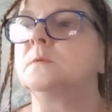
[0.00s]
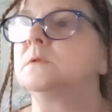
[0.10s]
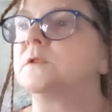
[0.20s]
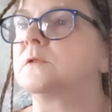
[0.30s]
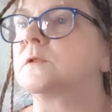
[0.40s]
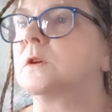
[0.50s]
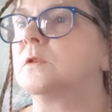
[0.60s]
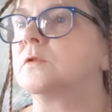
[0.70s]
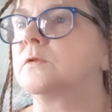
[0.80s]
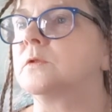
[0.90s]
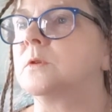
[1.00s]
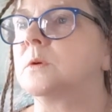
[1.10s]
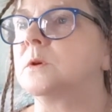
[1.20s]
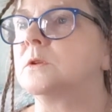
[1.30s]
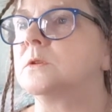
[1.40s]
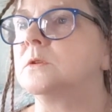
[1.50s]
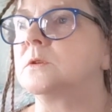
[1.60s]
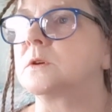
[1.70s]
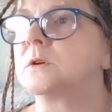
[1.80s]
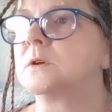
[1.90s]
Just go through, I won't
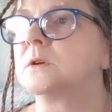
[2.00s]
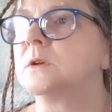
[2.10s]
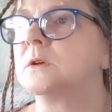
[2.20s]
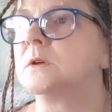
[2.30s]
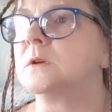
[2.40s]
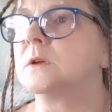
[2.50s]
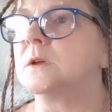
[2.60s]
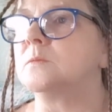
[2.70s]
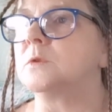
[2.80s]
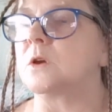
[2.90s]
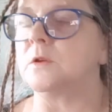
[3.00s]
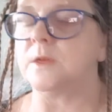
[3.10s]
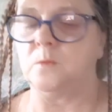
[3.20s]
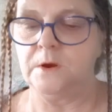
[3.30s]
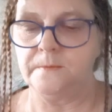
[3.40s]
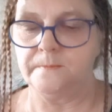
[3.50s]
look. Now we'll go that one.